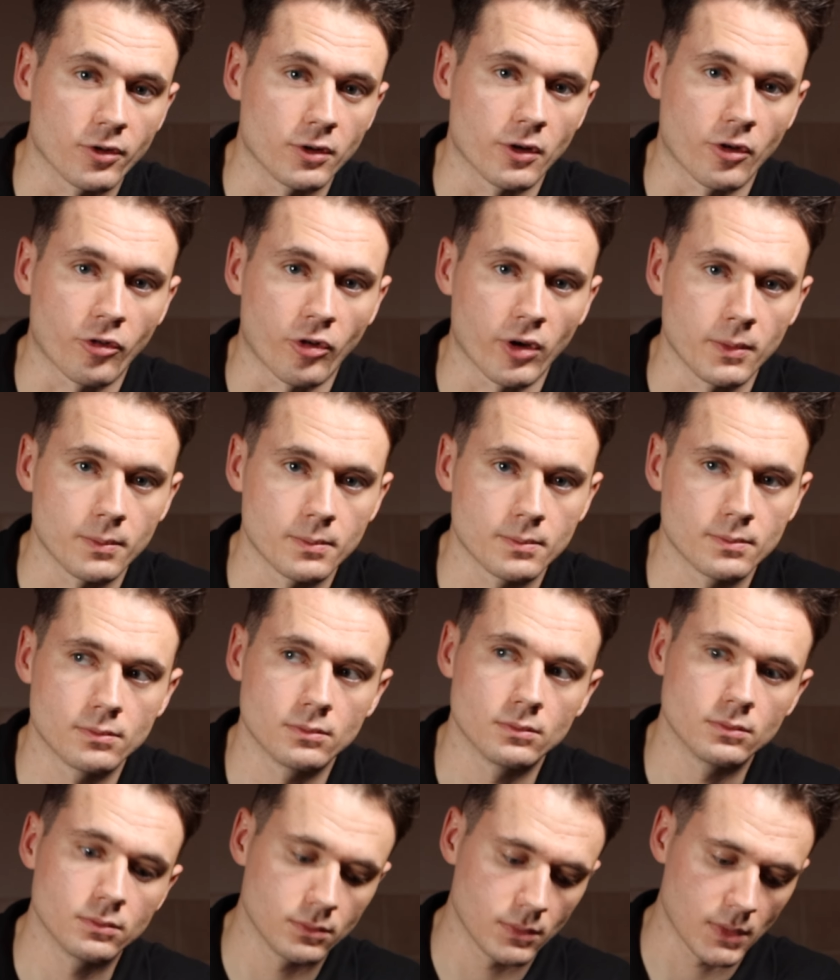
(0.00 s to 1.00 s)
of the train
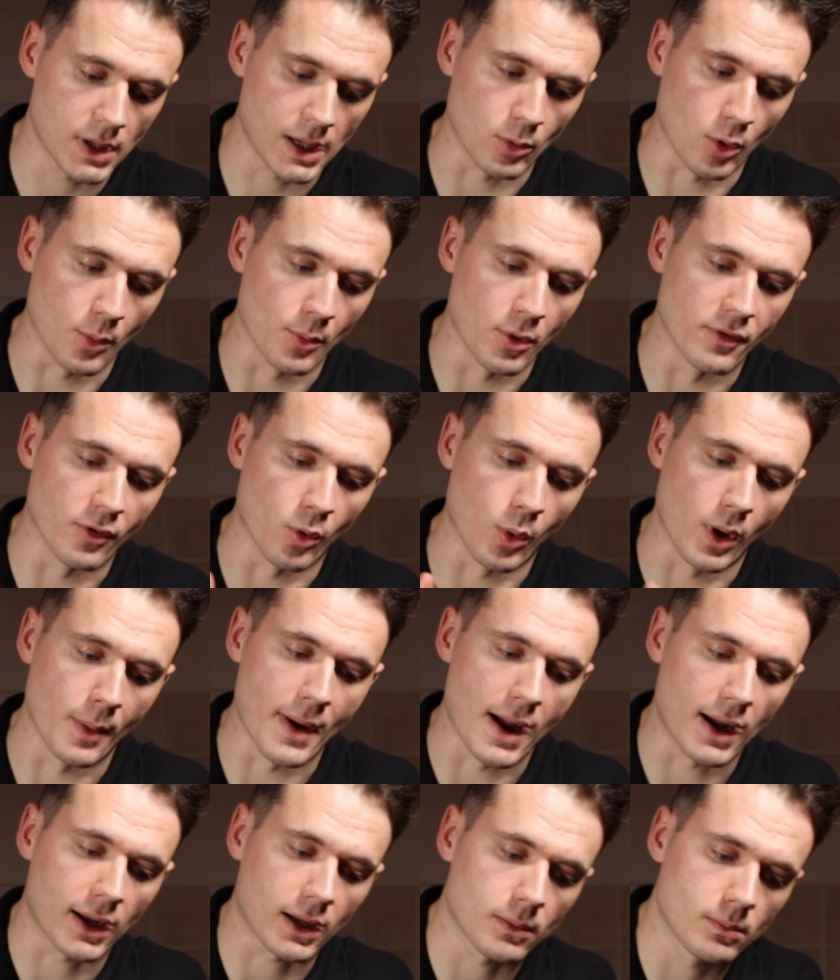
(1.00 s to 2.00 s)
and we'll move our way
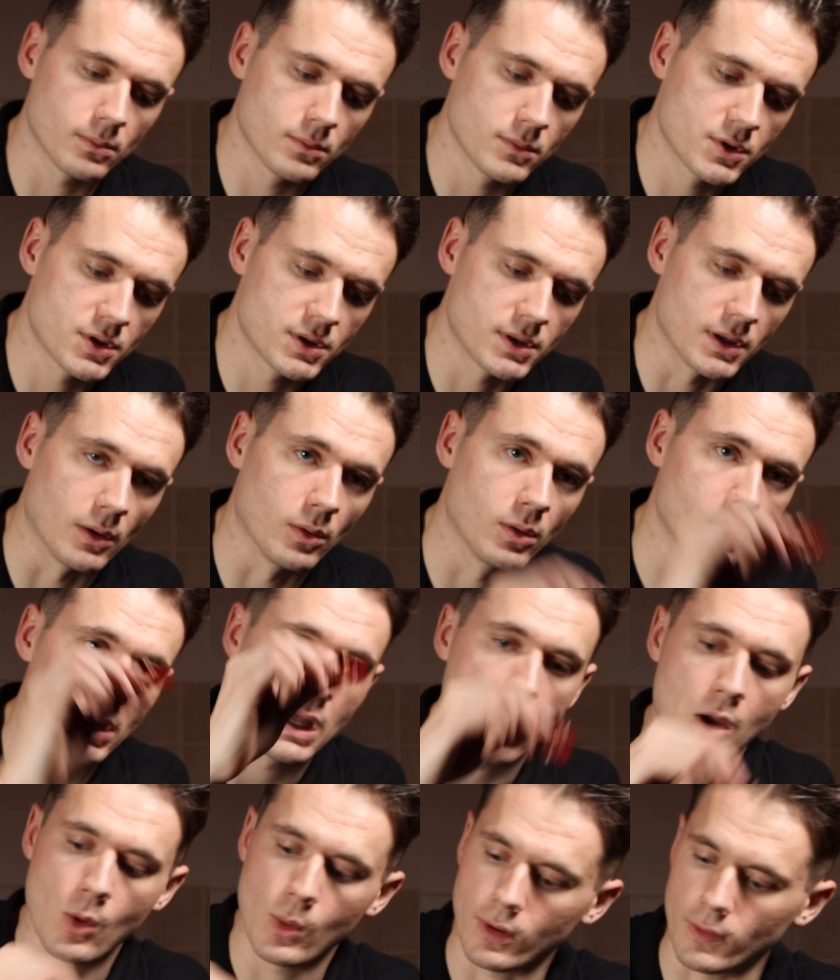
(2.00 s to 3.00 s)
back. So
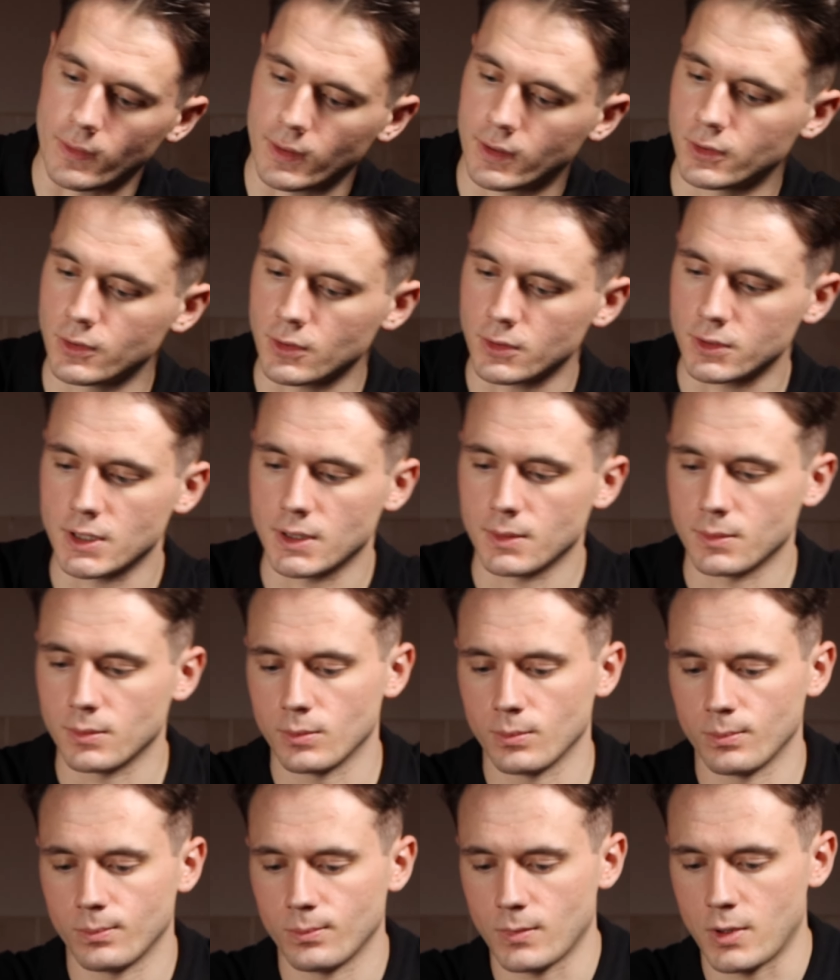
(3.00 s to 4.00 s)
we've got the conductor
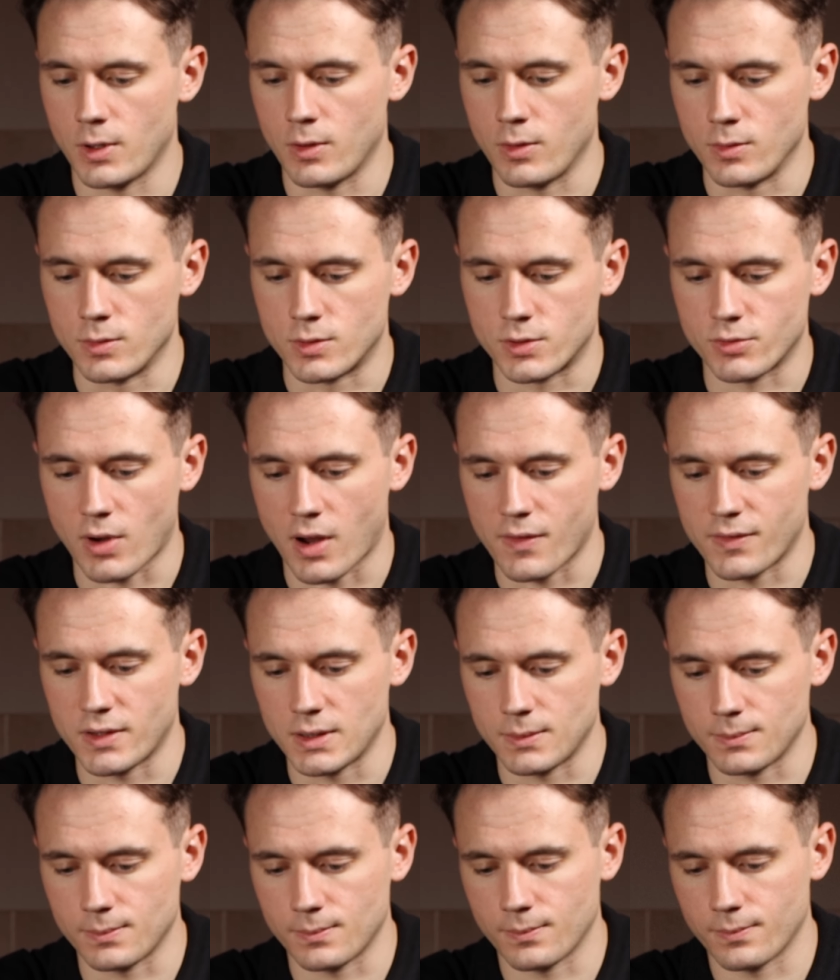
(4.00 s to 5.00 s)
who's driving
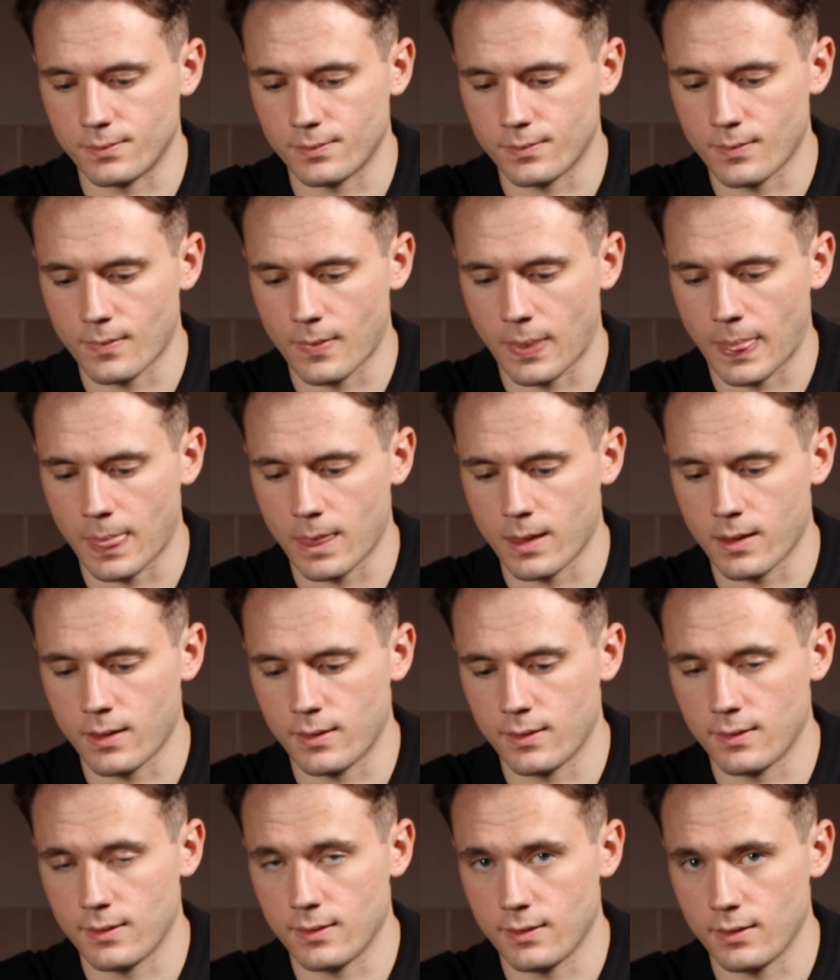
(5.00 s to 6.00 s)
it,
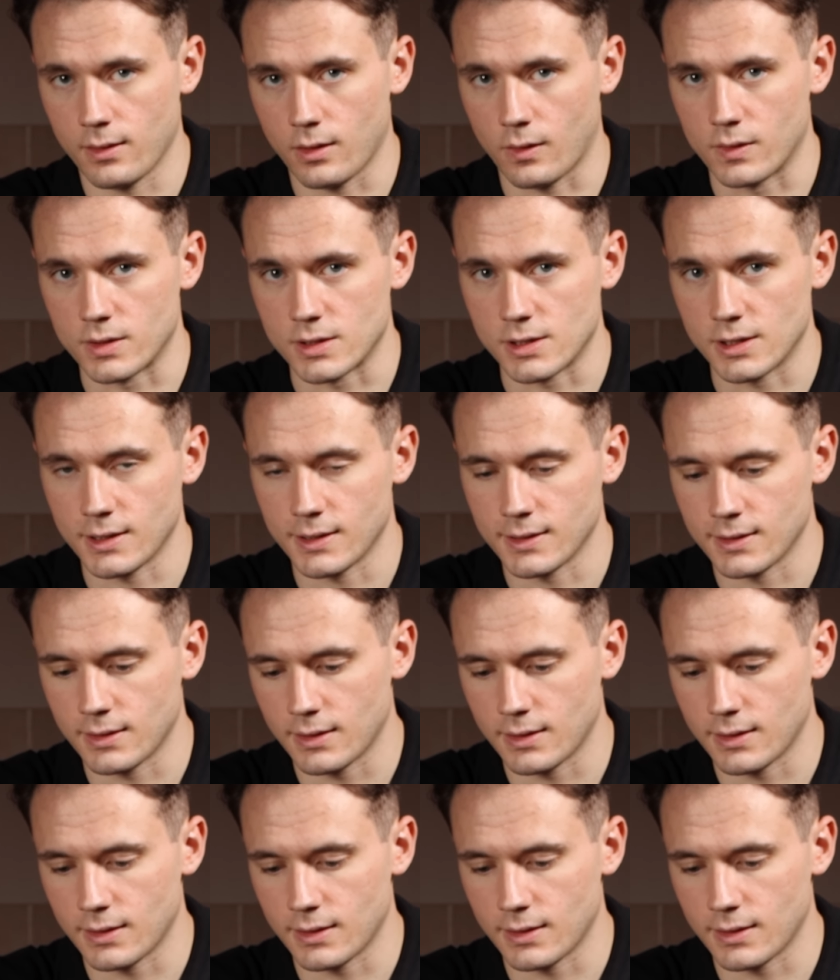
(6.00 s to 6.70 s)
obviously.